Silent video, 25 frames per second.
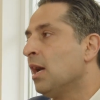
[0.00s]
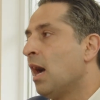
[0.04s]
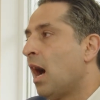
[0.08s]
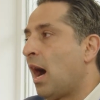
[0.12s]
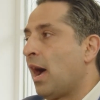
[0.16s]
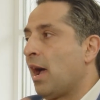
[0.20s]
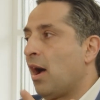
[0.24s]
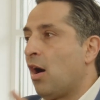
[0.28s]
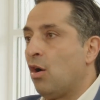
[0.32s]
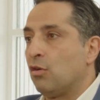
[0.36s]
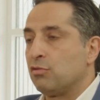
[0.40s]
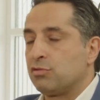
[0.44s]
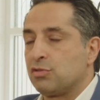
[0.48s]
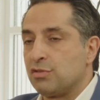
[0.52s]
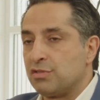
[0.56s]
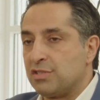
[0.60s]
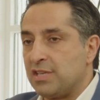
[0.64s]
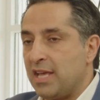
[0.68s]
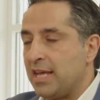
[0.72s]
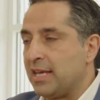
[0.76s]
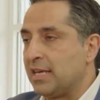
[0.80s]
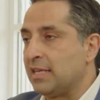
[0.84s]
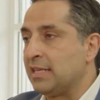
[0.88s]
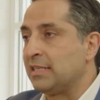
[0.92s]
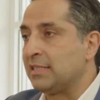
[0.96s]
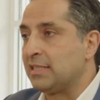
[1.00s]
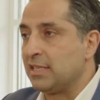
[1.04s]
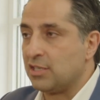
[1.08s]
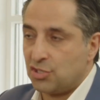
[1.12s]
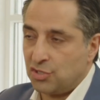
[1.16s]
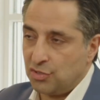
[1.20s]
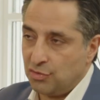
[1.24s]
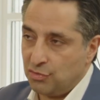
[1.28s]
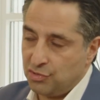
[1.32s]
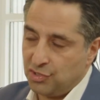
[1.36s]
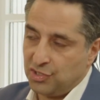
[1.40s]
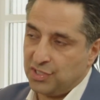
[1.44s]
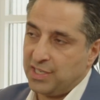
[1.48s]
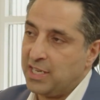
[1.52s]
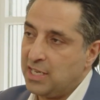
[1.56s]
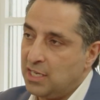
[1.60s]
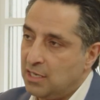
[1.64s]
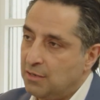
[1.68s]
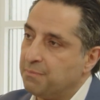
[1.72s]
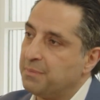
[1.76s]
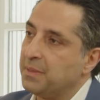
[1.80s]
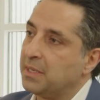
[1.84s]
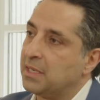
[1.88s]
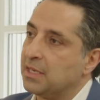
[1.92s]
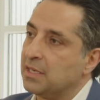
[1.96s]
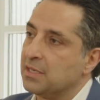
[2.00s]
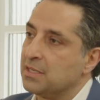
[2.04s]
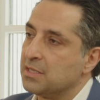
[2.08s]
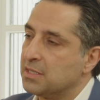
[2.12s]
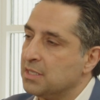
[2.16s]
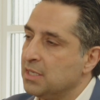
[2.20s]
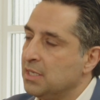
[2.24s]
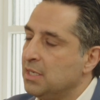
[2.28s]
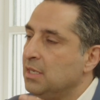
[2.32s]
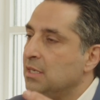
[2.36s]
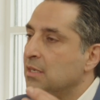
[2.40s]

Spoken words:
I also take an additional zinc because